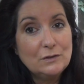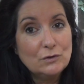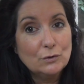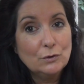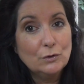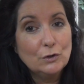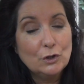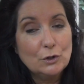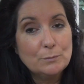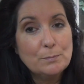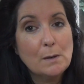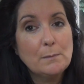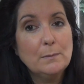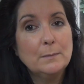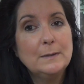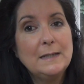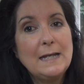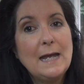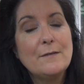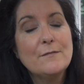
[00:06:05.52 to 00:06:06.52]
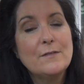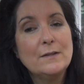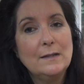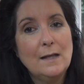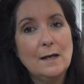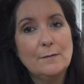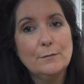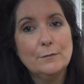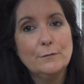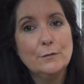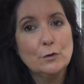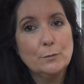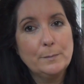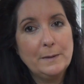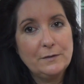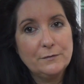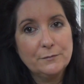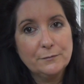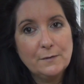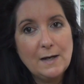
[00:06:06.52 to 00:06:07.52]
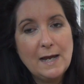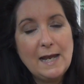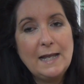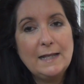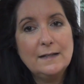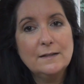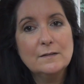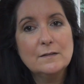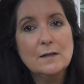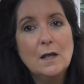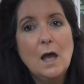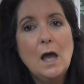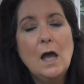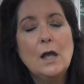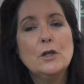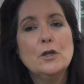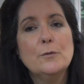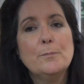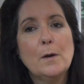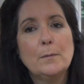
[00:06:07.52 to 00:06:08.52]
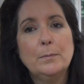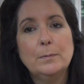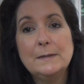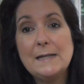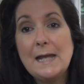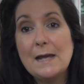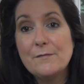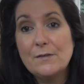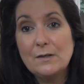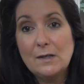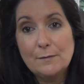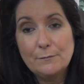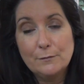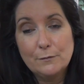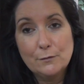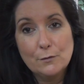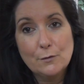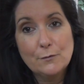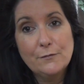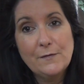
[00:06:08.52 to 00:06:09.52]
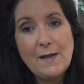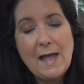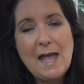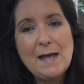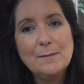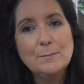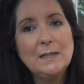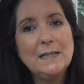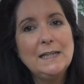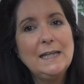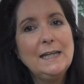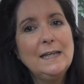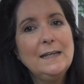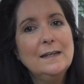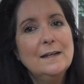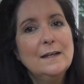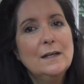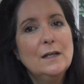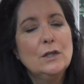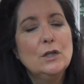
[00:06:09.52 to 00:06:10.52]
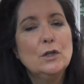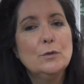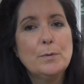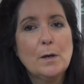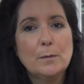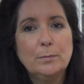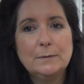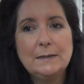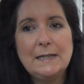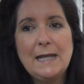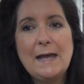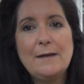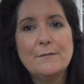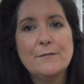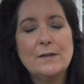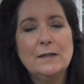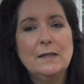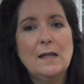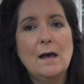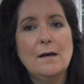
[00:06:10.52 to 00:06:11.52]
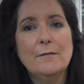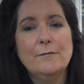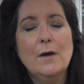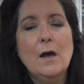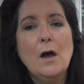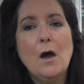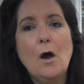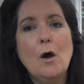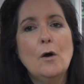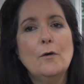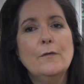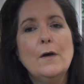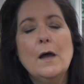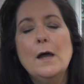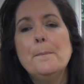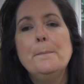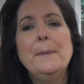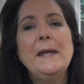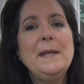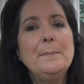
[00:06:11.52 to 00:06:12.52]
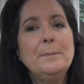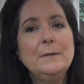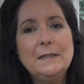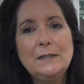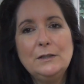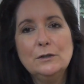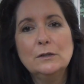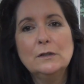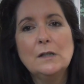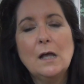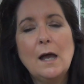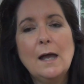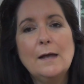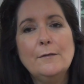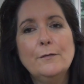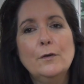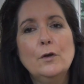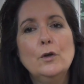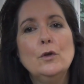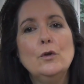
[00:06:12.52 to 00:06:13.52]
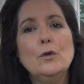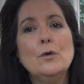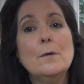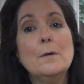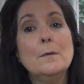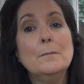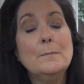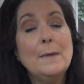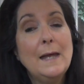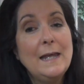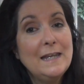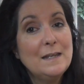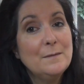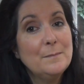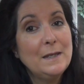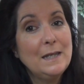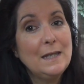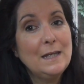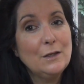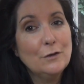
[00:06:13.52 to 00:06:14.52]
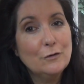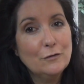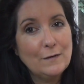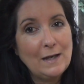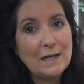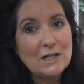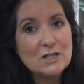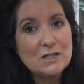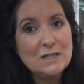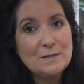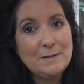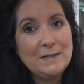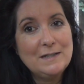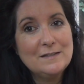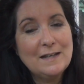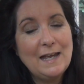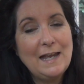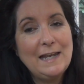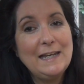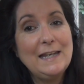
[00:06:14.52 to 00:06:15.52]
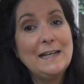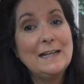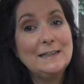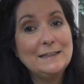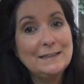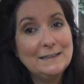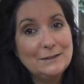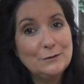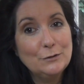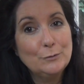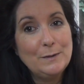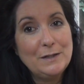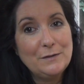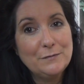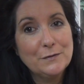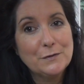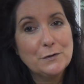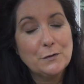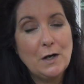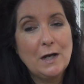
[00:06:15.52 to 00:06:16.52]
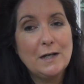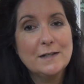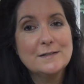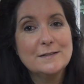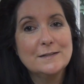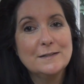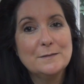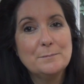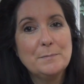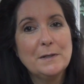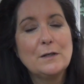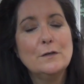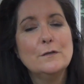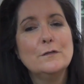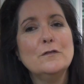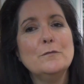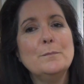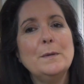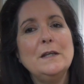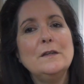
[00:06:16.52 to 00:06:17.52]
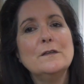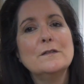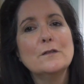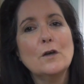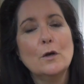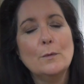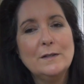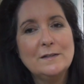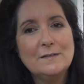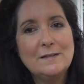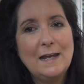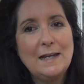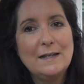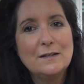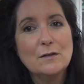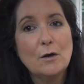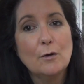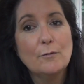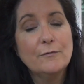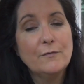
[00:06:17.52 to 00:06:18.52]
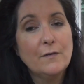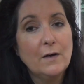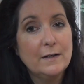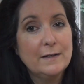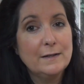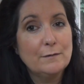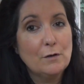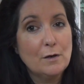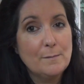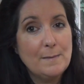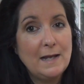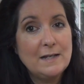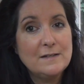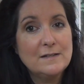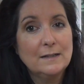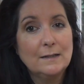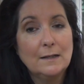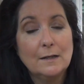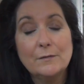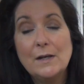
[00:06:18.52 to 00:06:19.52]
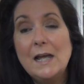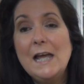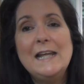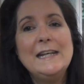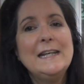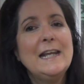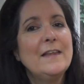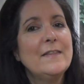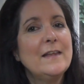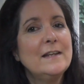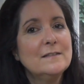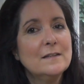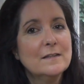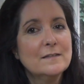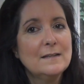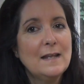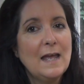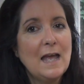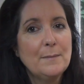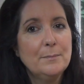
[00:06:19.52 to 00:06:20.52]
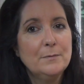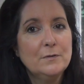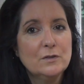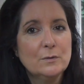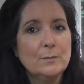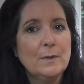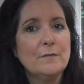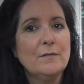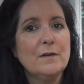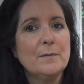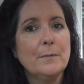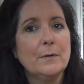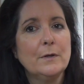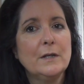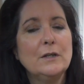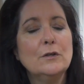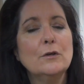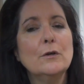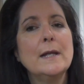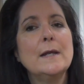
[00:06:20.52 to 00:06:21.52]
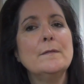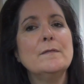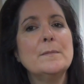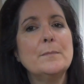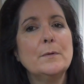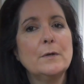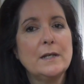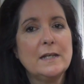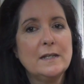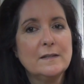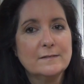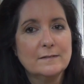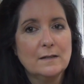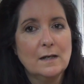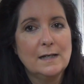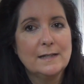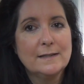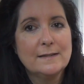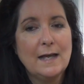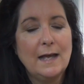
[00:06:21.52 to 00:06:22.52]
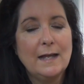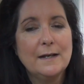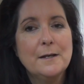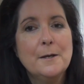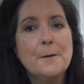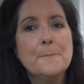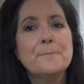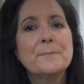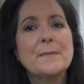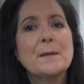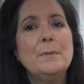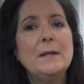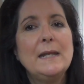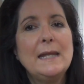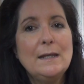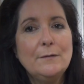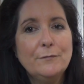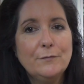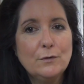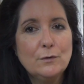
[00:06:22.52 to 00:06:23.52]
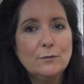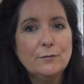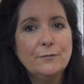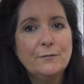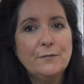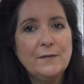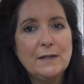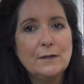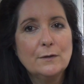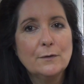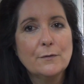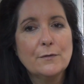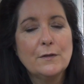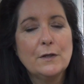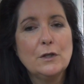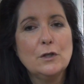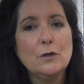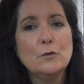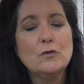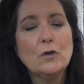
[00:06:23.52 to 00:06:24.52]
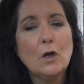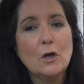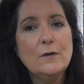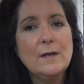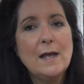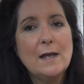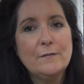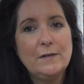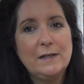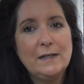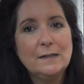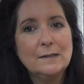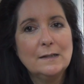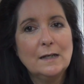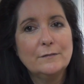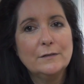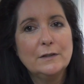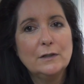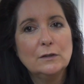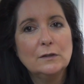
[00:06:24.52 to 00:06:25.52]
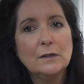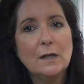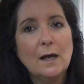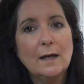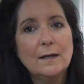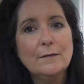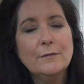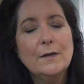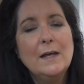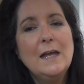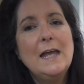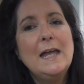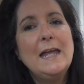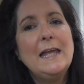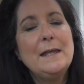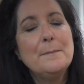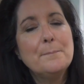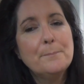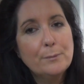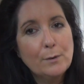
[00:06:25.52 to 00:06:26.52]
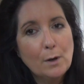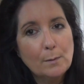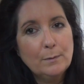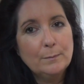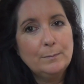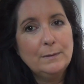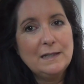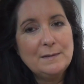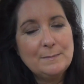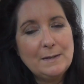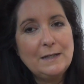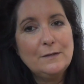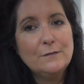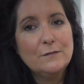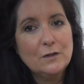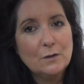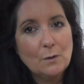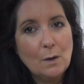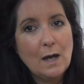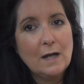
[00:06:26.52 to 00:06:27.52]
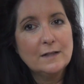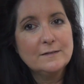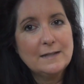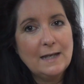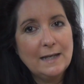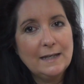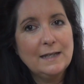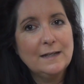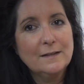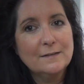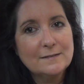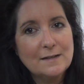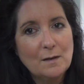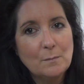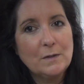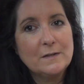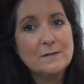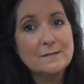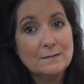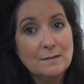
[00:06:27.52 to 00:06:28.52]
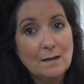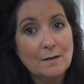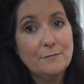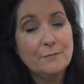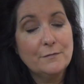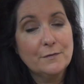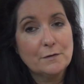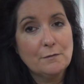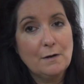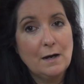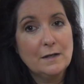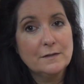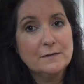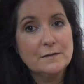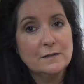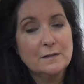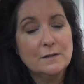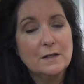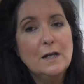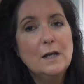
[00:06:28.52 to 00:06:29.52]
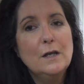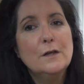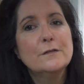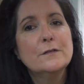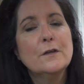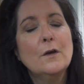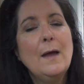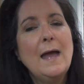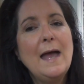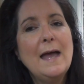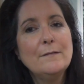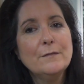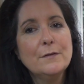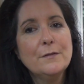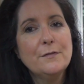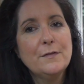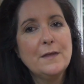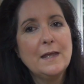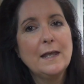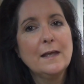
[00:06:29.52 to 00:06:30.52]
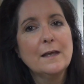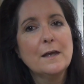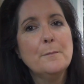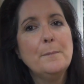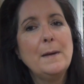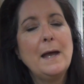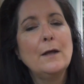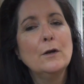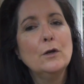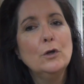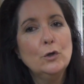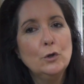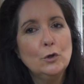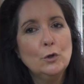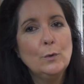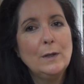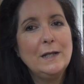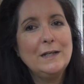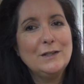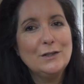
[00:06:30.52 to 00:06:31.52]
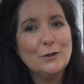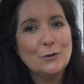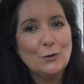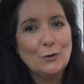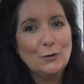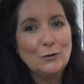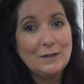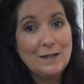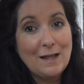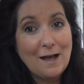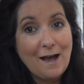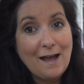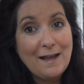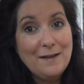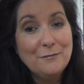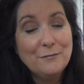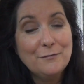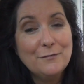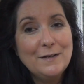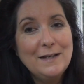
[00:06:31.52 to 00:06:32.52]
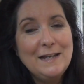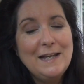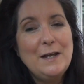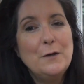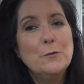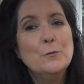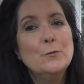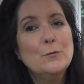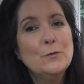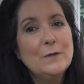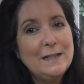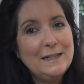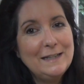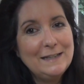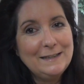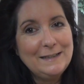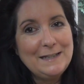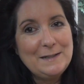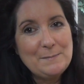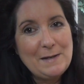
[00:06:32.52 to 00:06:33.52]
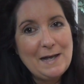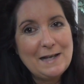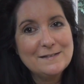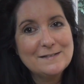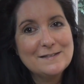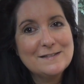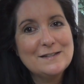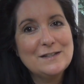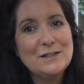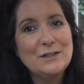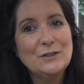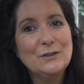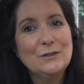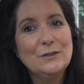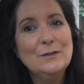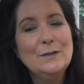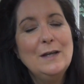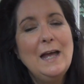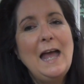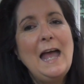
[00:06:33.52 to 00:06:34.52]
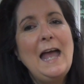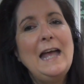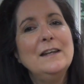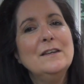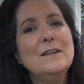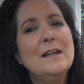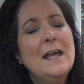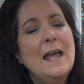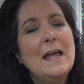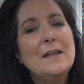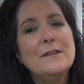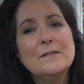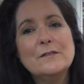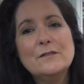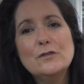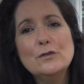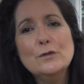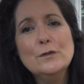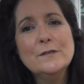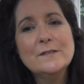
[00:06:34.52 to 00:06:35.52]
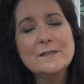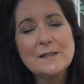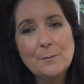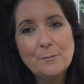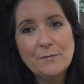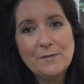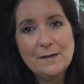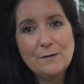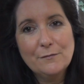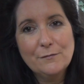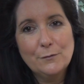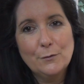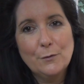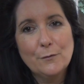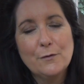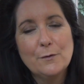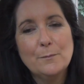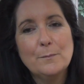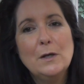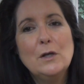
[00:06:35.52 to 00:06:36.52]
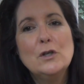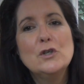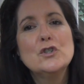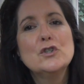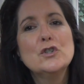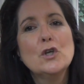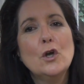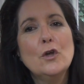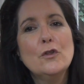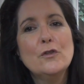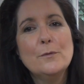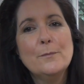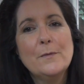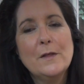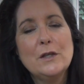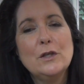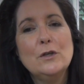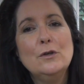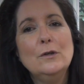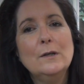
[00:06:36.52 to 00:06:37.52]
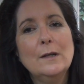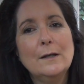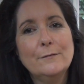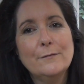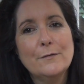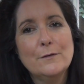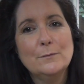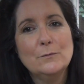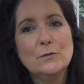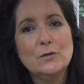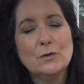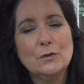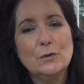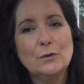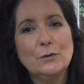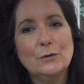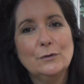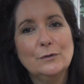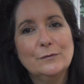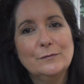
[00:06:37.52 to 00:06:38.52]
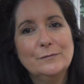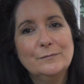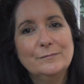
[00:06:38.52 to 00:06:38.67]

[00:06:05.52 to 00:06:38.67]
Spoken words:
do. You probably have the love of your best friend. You probably have the love of your family. You probably have the love of people in your life who maybe you've actually been taking a little bit for granted because you've been so intent on finding romantic love. Now, that doesn't happen to everybody. Not everybody is like that. But if you feel that you don't have any love in your life, it probably means you are taking someone's love for granted. So have a think about who in your life really matters to you and do something for them. Show them that you love them too.